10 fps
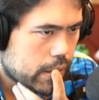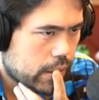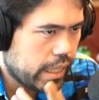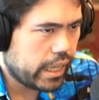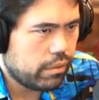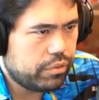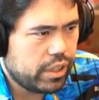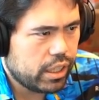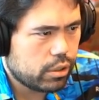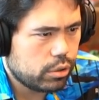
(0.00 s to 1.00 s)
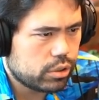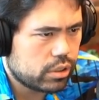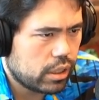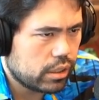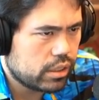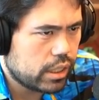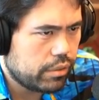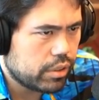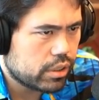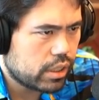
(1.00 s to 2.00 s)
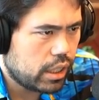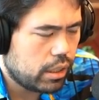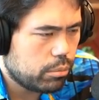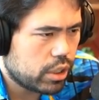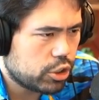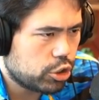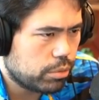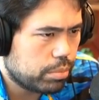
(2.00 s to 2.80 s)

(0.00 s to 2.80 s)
Yeah, I'm very close to suddenly saving this game when I shouldn't